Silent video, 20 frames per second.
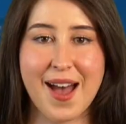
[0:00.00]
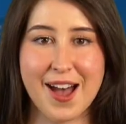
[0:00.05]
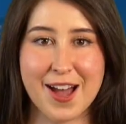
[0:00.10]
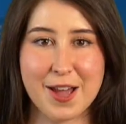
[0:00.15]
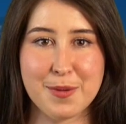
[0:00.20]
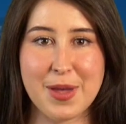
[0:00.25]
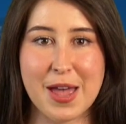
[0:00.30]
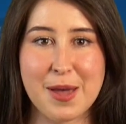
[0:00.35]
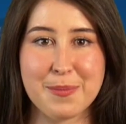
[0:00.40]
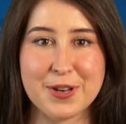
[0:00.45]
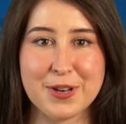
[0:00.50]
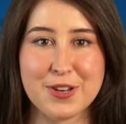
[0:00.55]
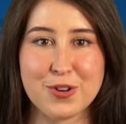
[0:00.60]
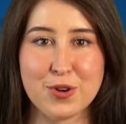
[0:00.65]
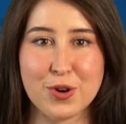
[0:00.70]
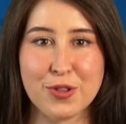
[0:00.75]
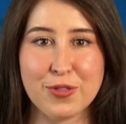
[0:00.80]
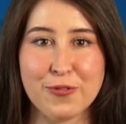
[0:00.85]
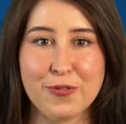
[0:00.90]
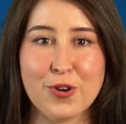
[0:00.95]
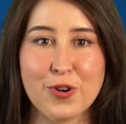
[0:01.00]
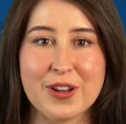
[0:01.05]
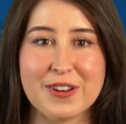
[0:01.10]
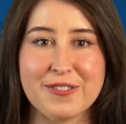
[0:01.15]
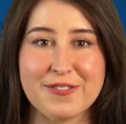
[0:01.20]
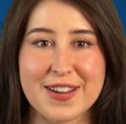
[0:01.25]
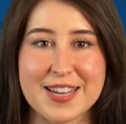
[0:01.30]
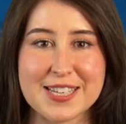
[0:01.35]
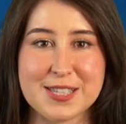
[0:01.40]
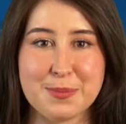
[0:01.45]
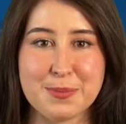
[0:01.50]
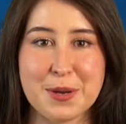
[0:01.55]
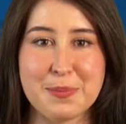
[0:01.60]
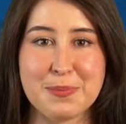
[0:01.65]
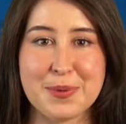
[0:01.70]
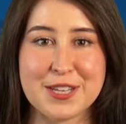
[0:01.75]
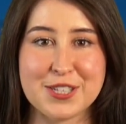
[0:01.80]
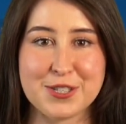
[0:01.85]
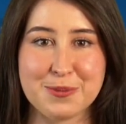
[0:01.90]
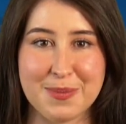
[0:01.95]
I'm Ebony North for
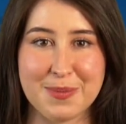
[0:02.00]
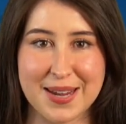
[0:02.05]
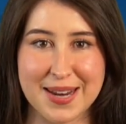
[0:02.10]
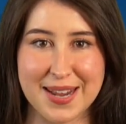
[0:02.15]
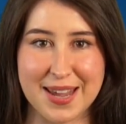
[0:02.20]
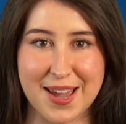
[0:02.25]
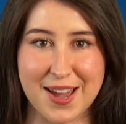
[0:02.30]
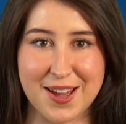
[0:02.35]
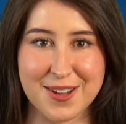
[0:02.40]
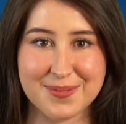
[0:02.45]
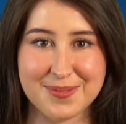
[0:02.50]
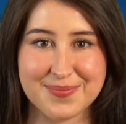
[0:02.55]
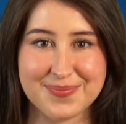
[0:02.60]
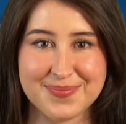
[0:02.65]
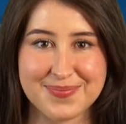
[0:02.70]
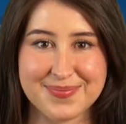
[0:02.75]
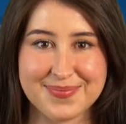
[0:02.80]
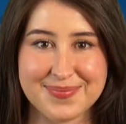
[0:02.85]
Investment Pitch Media.